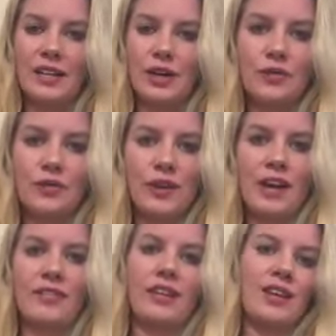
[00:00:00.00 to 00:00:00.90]
If we
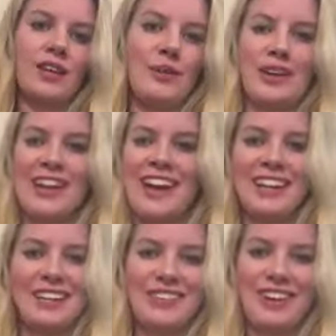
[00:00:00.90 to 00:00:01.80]
have anything going
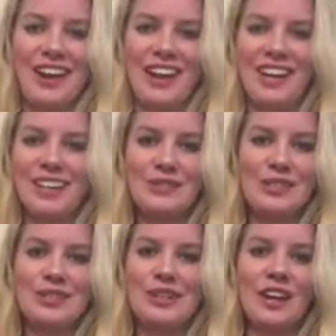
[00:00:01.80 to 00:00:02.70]
negative in our heads, we
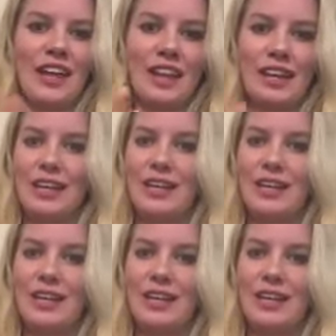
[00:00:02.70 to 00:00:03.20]
just try to like